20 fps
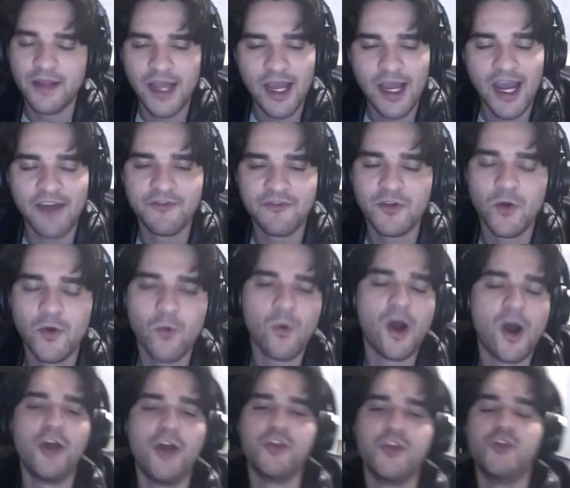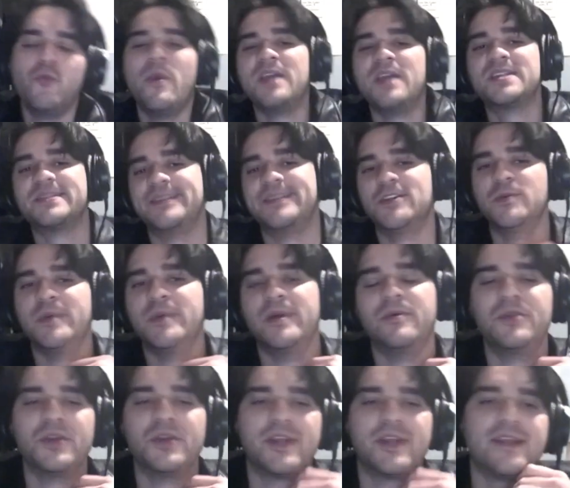After a while, you may still be able
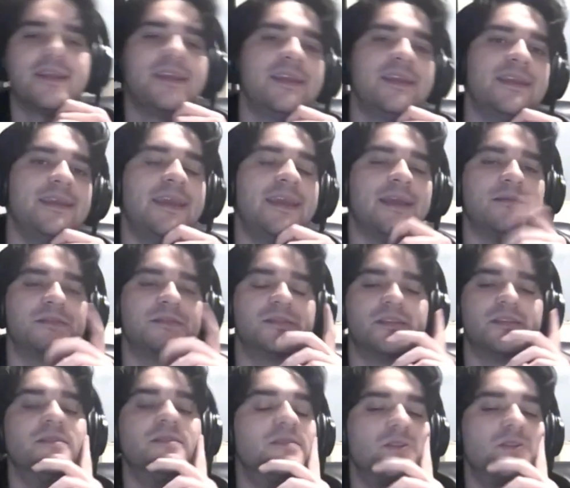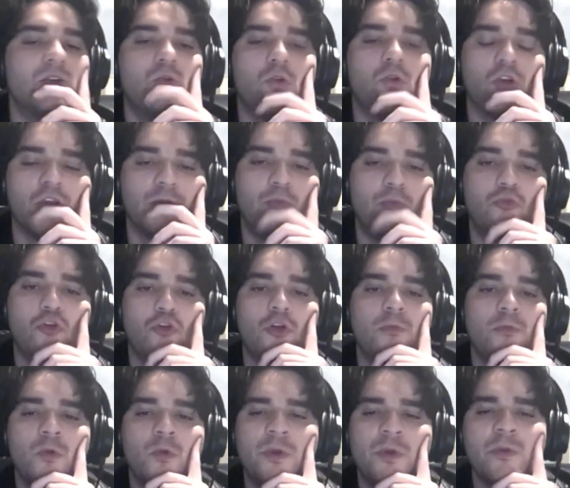to get him to the corner of the board,
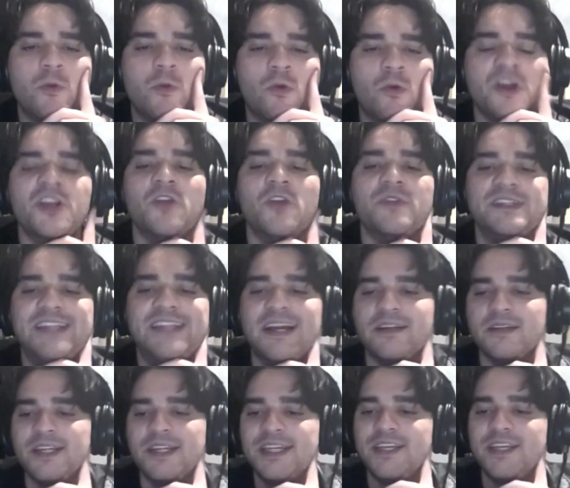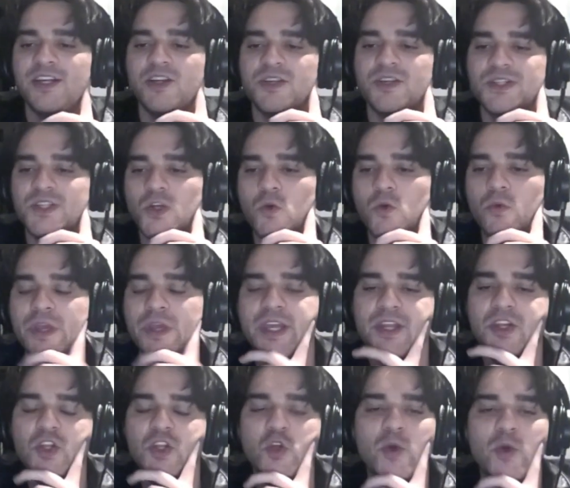but we really want to know the technique here so we
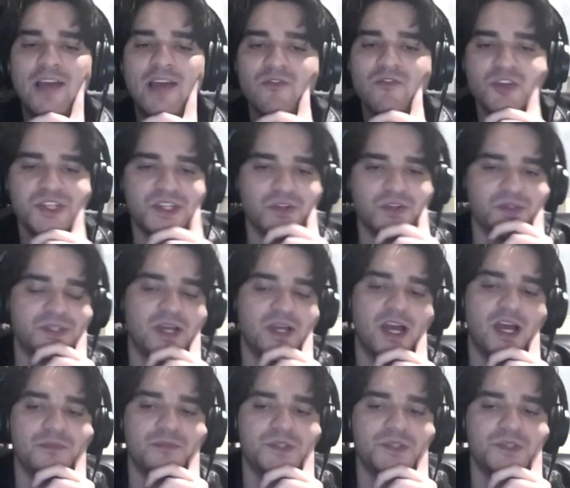can do it every single time.